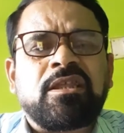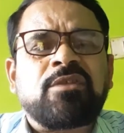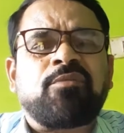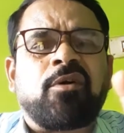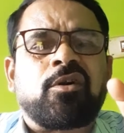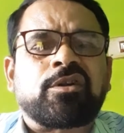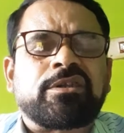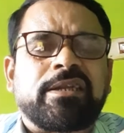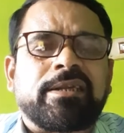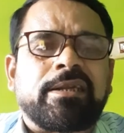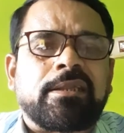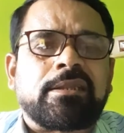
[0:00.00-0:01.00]
This is fund
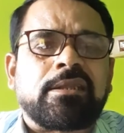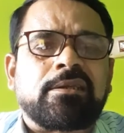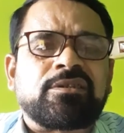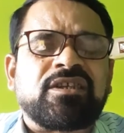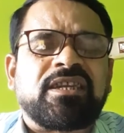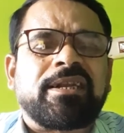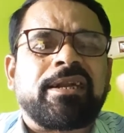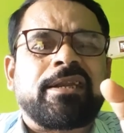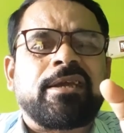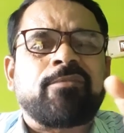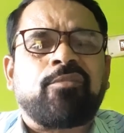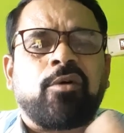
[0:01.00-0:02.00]
generation,
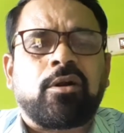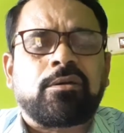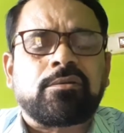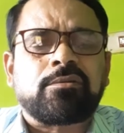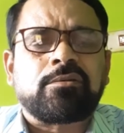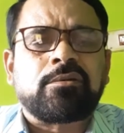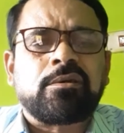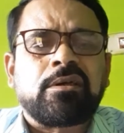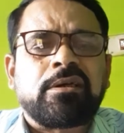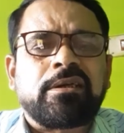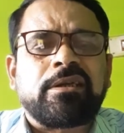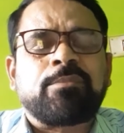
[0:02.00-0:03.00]
generating fund,
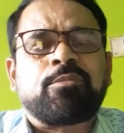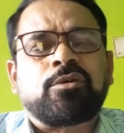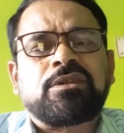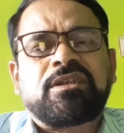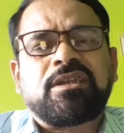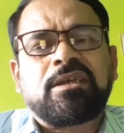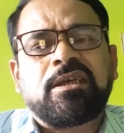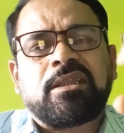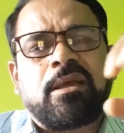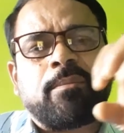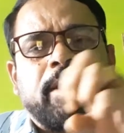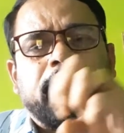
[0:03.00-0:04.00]
depositing
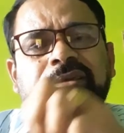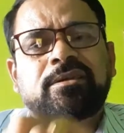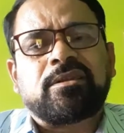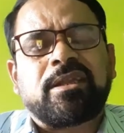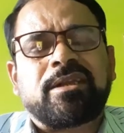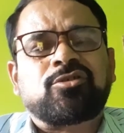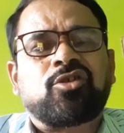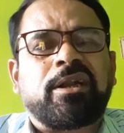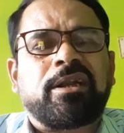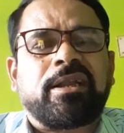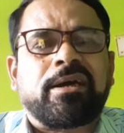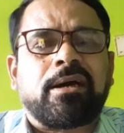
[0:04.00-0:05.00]
in the bank, in the
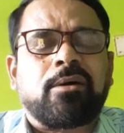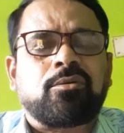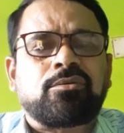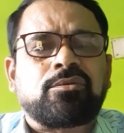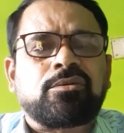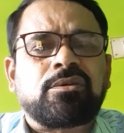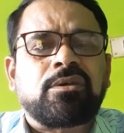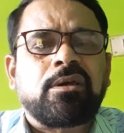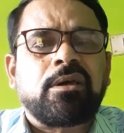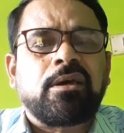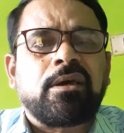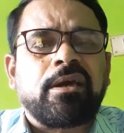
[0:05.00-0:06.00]
joint account.
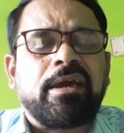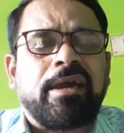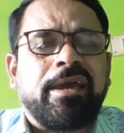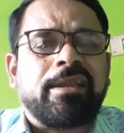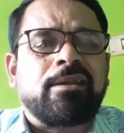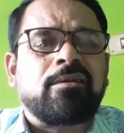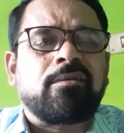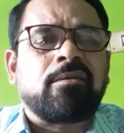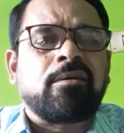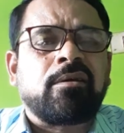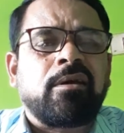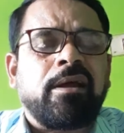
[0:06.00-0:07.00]
Again,
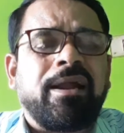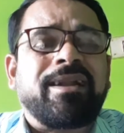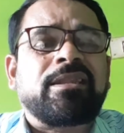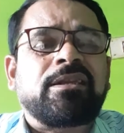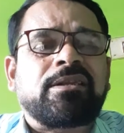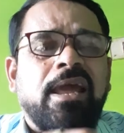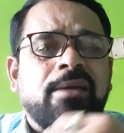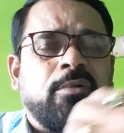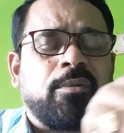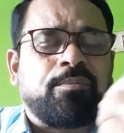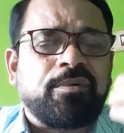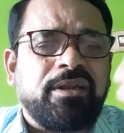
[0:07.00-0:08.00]
at the
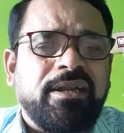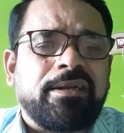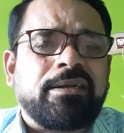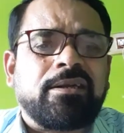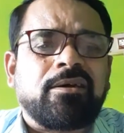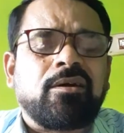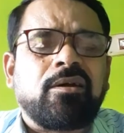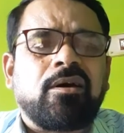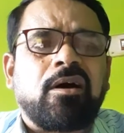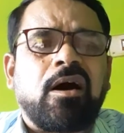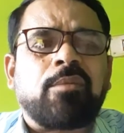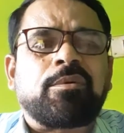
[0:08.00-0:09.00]
time of need
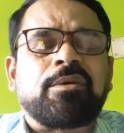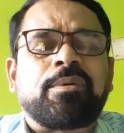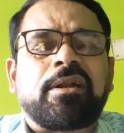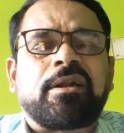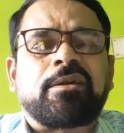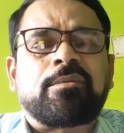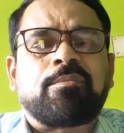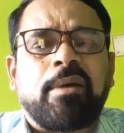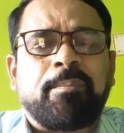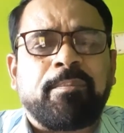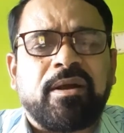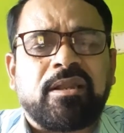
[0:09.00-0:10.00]
of different
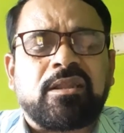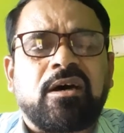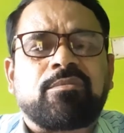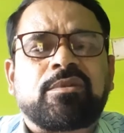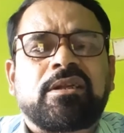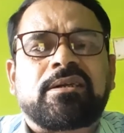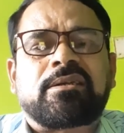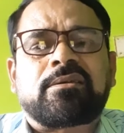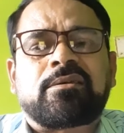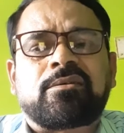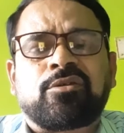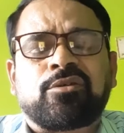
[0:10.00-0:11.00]
members of that
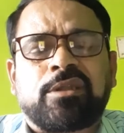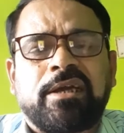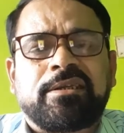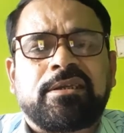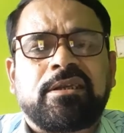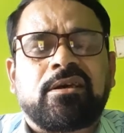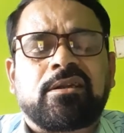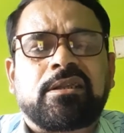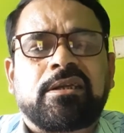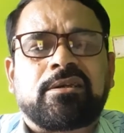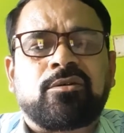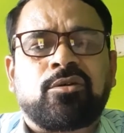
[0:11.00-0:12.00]
society or
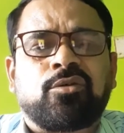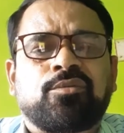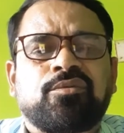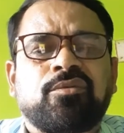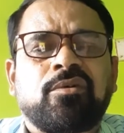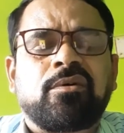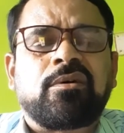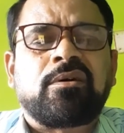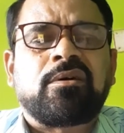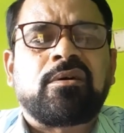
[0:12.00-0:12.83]
that group,